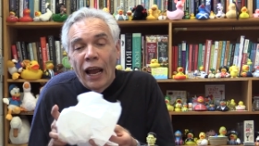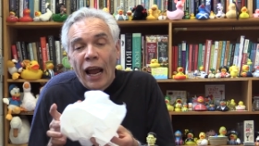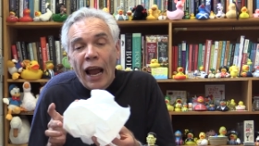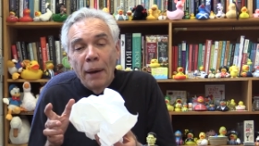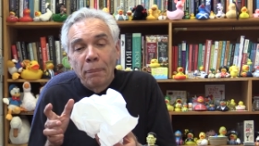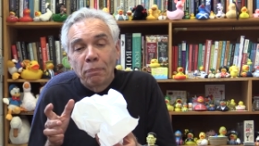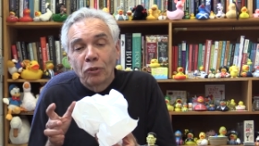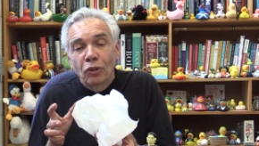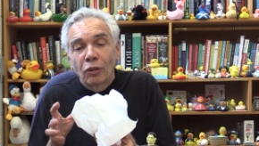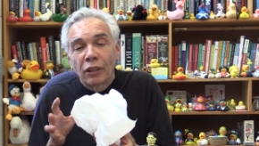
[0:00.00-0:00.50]

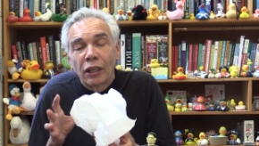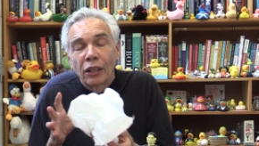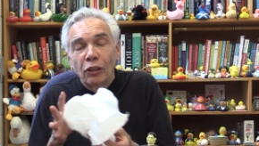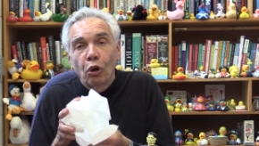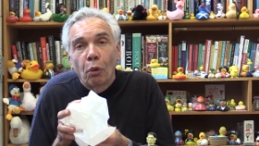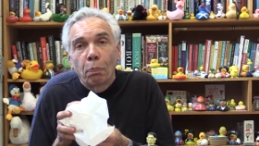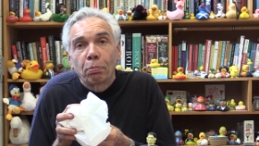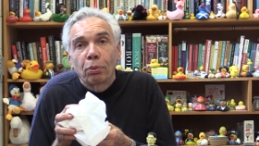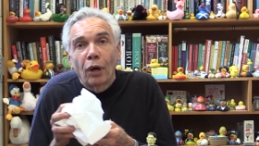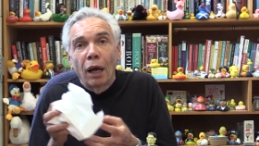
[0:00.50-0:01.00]
absolutely
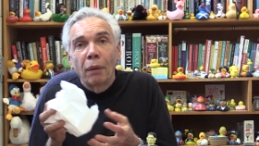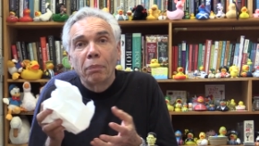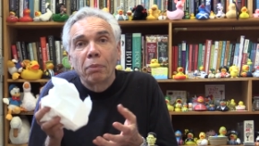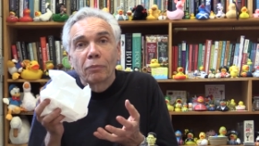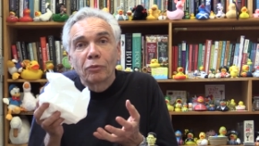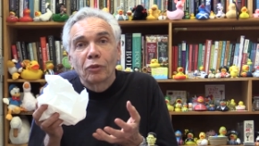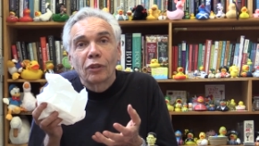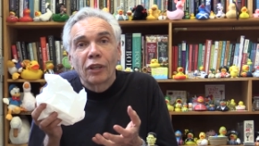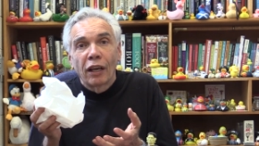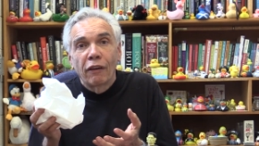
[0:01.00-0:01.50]
no
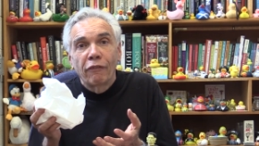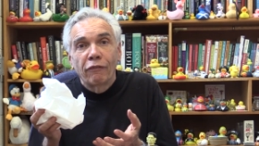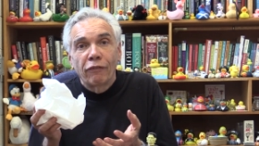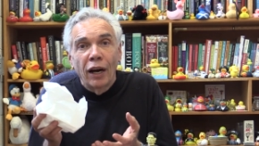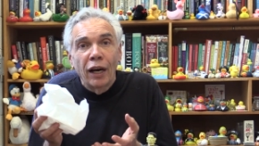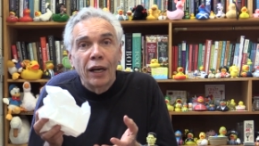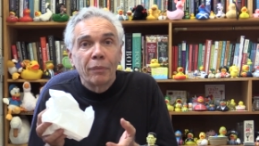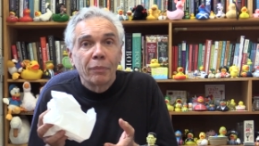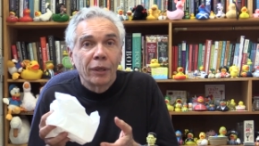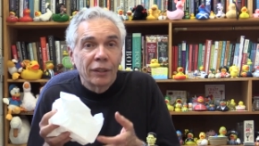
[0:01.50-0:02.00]
problem to the
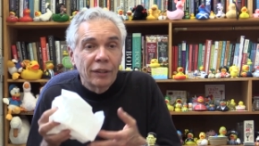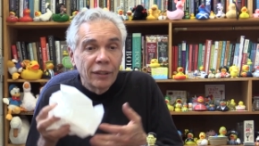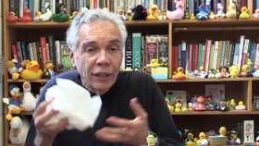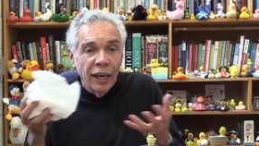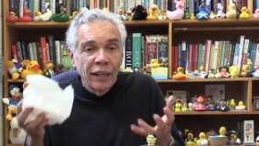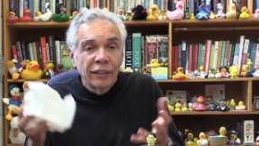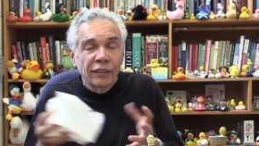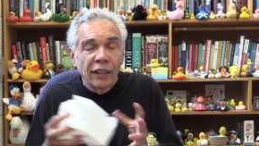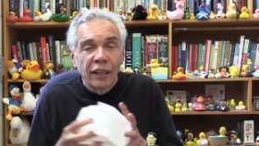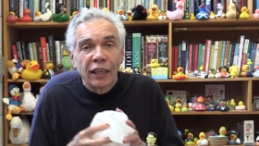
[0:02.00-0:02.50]
environment
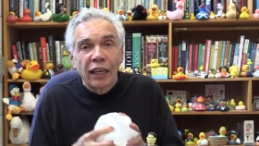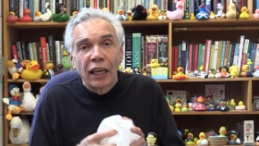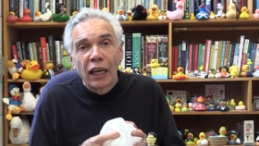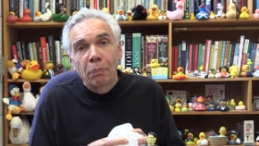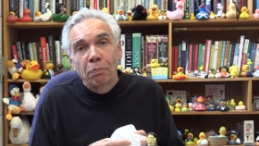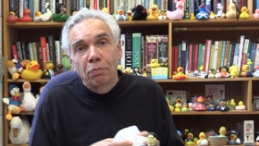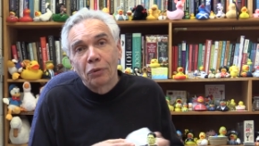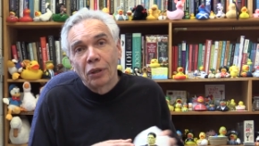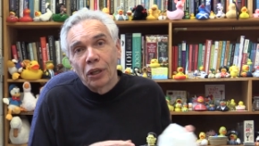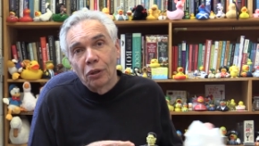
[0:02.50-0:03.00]
as I
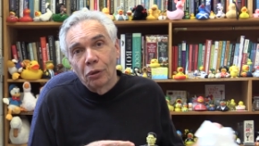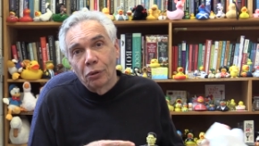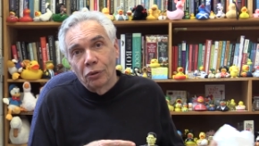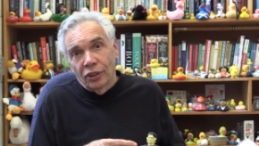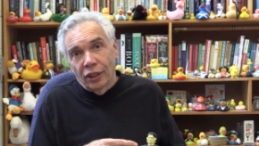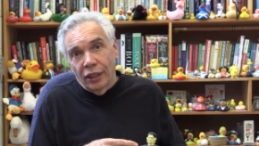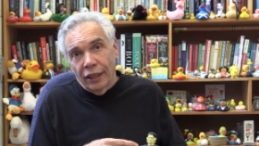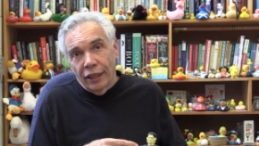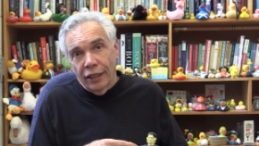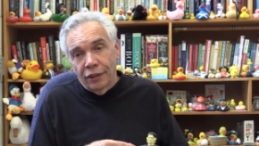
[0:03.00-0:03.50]
keep
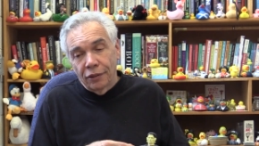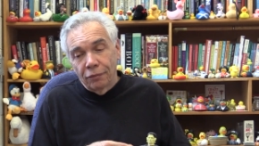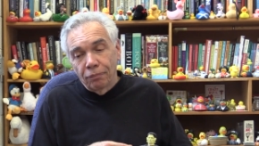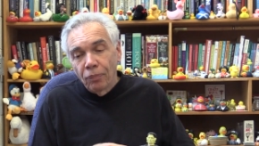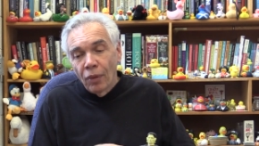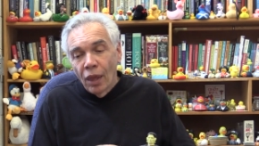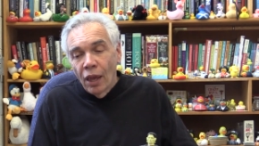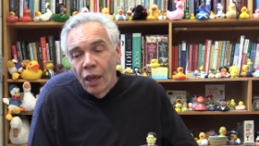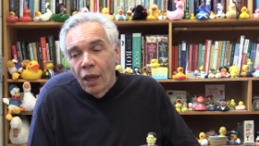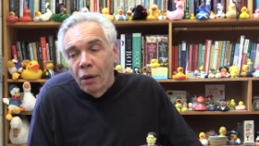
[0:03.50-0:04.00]
reusing it.
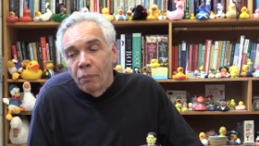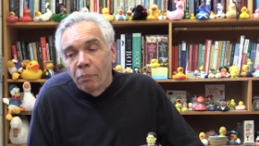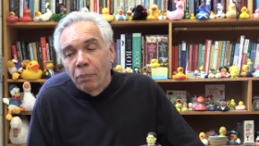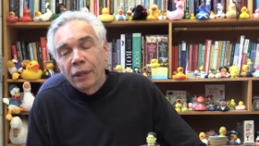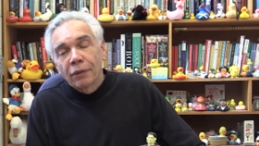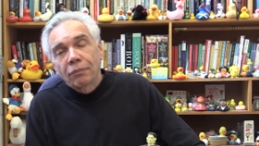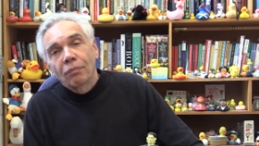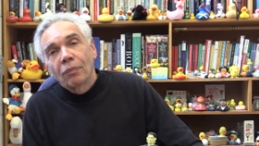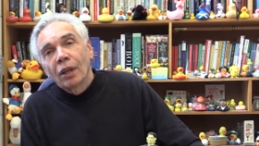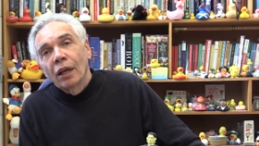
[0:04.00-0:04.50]

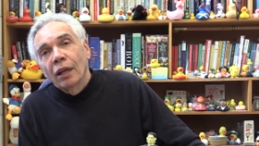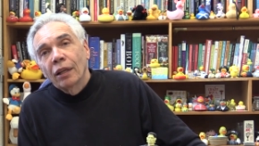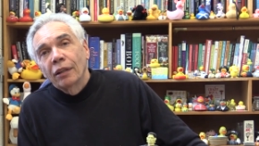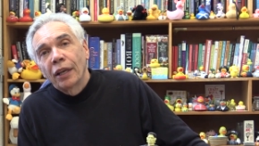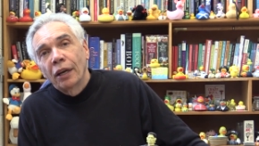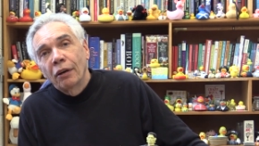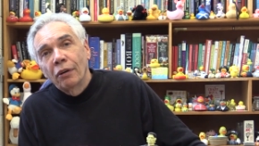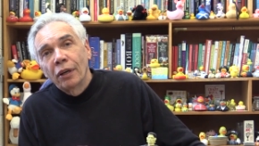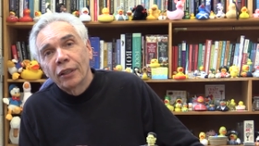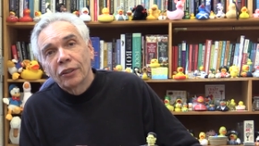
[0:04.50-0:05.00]
But
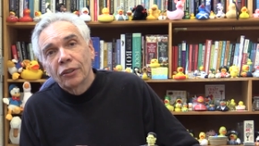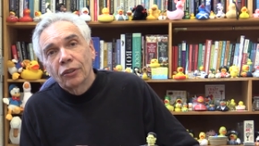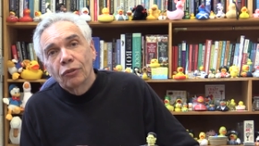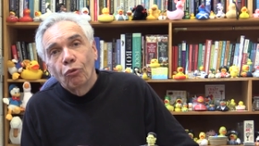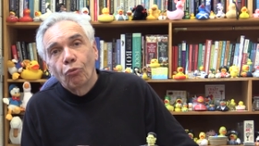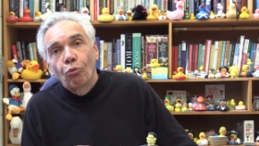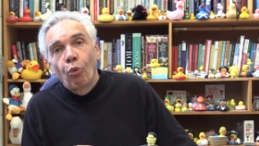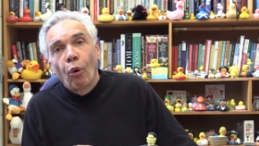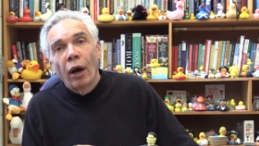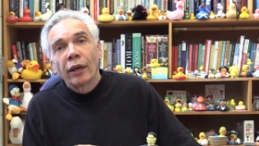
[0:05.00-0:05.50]
there is
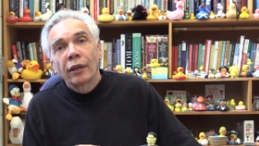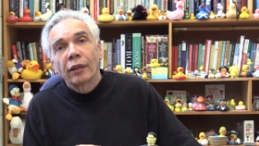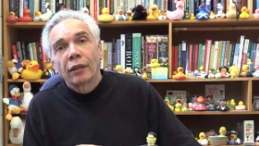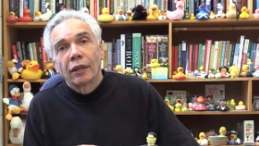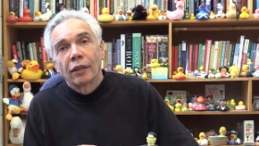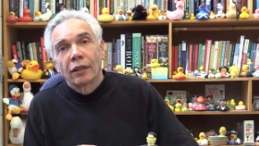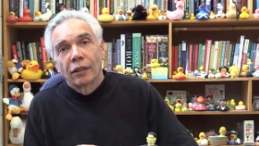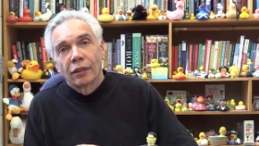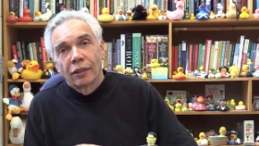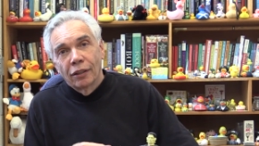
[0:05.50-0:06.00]

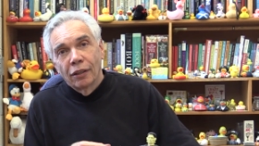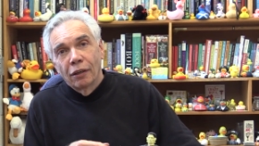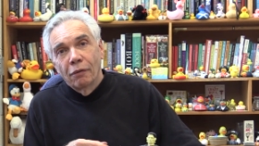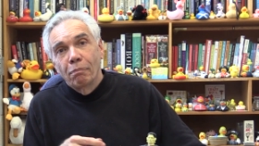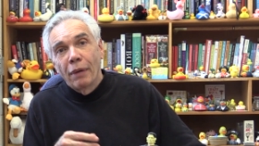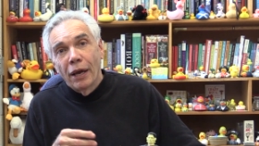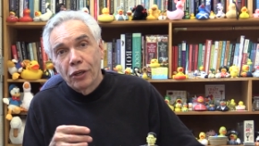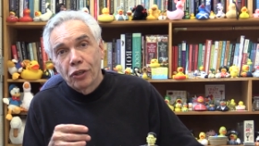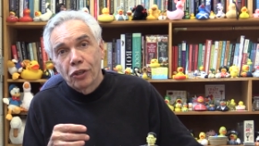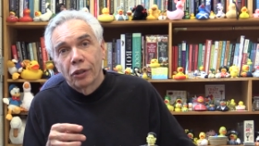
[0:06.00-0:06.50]
one
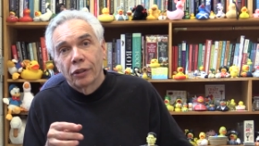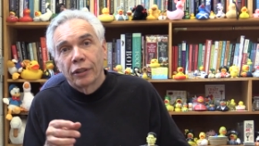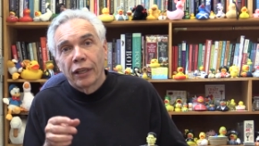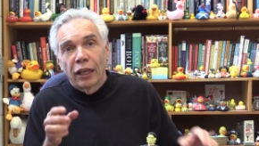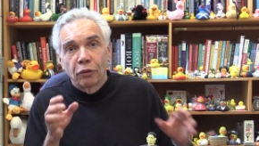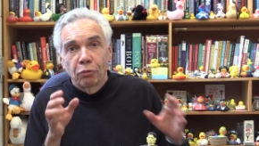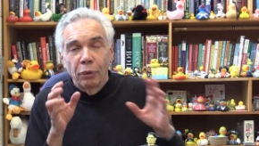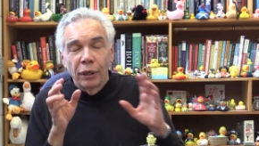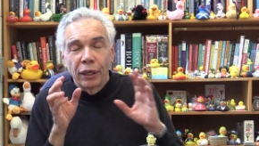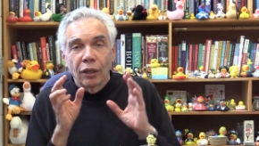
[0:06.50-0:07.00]
measure
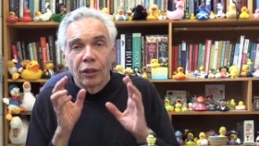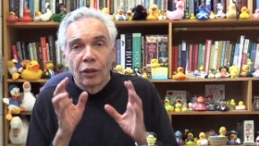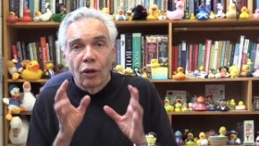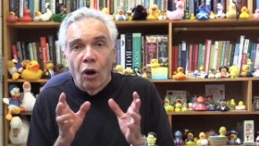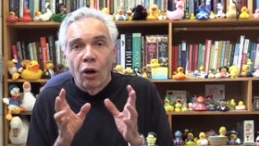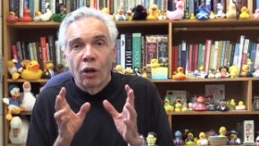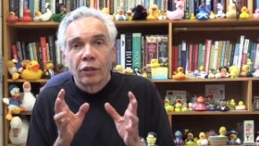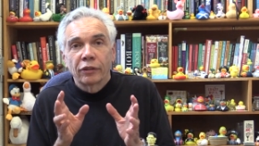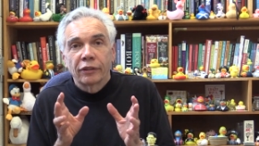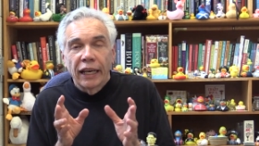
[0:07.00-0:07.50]
that we can
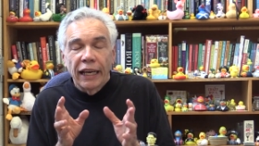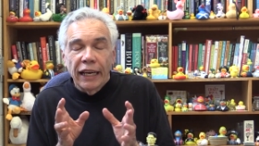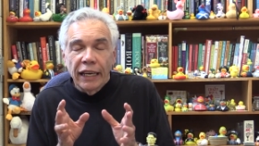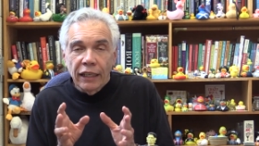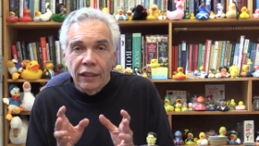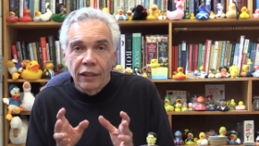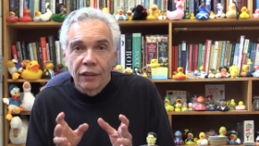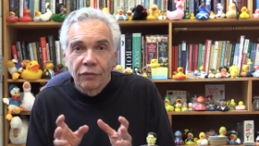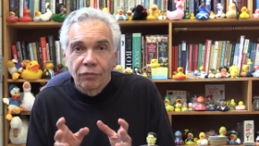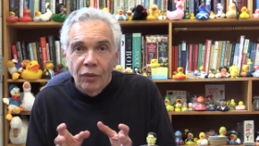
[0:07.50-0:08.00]
all
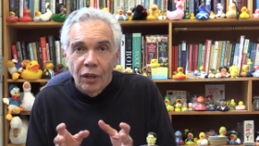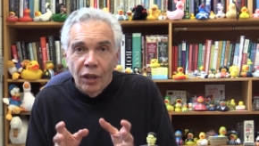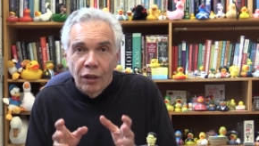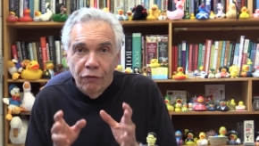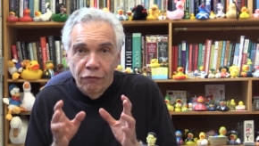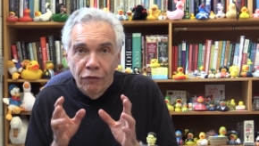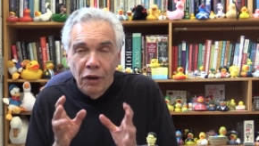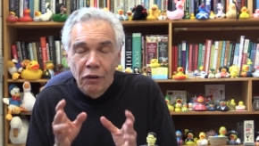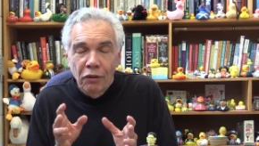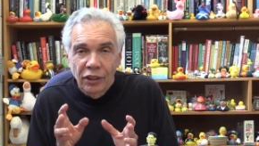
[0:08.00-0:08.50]
take,
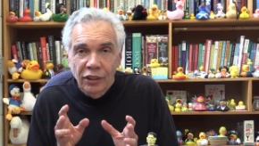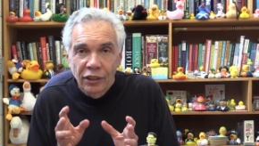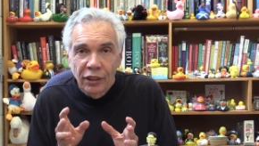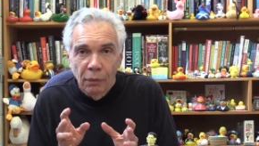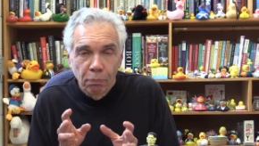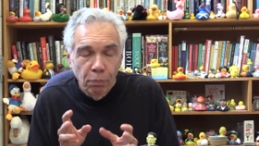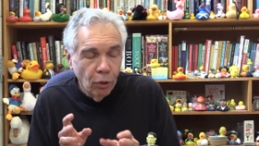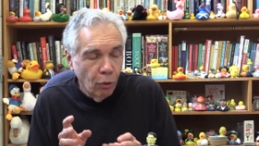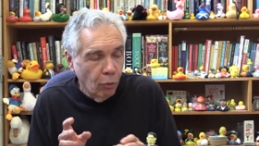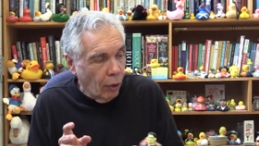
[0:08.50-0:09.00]
very
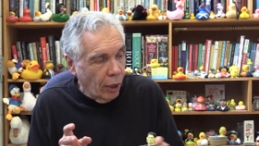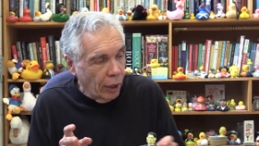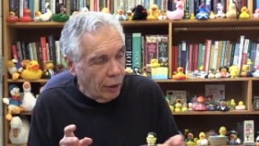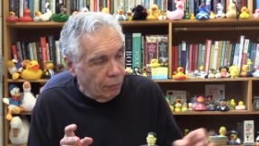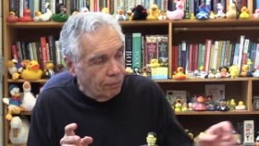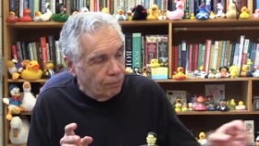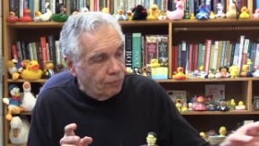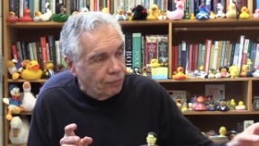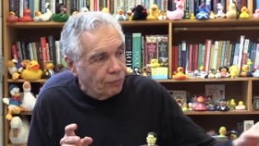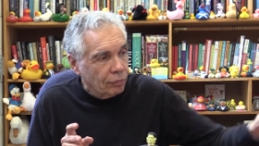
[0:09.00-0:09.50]
simple
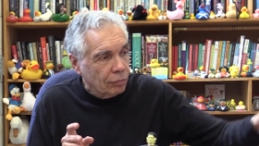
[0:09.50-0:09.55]
one.